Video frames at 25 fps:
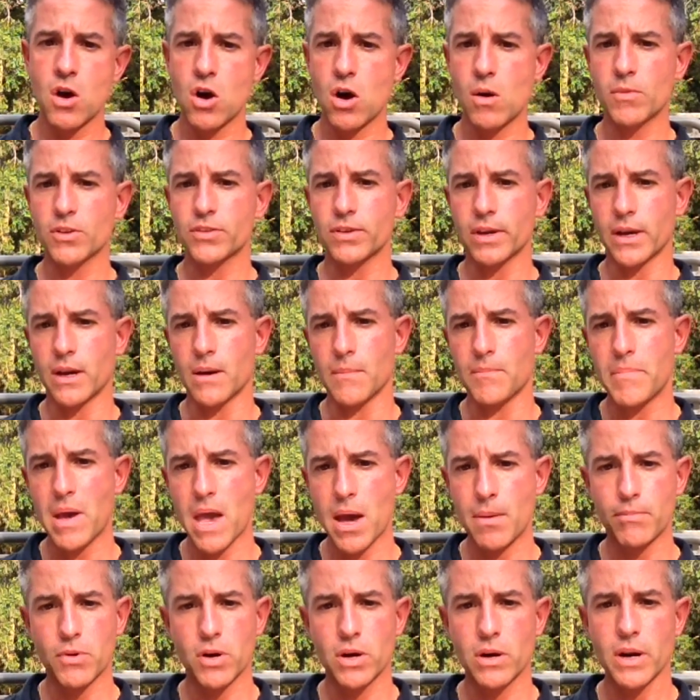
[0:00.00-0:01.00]
almost like a
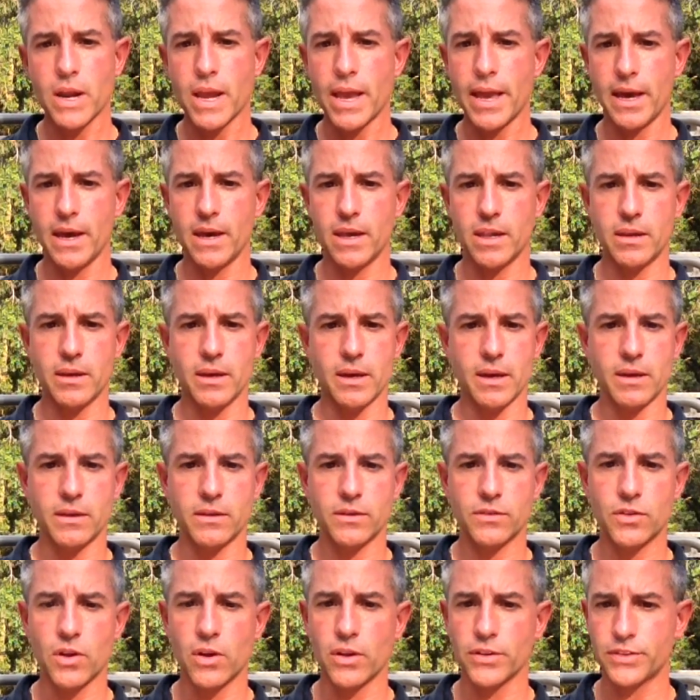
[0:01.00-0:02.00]
pepper and a
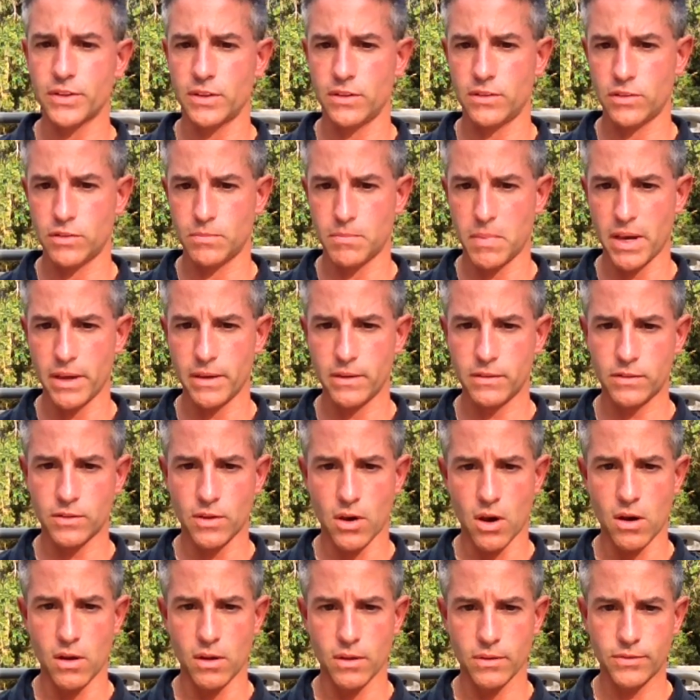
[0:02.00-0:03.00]
salty spice
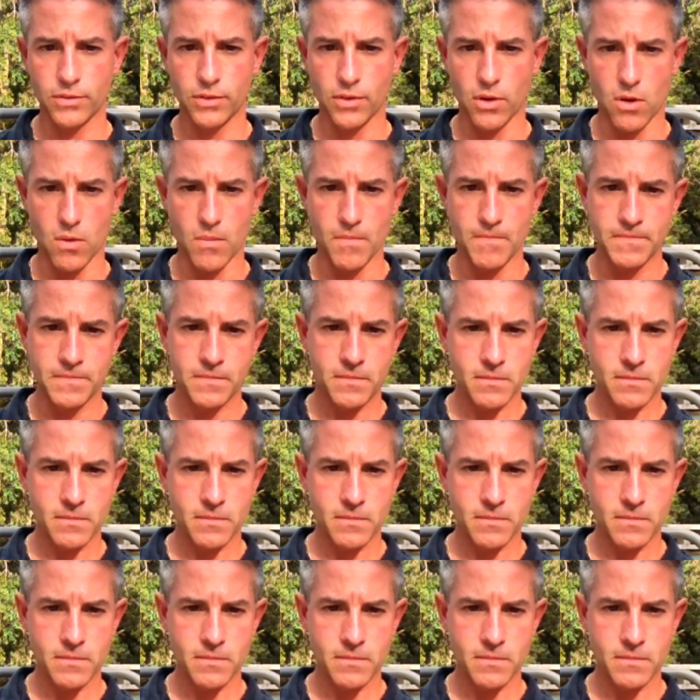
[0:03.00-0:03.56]
also.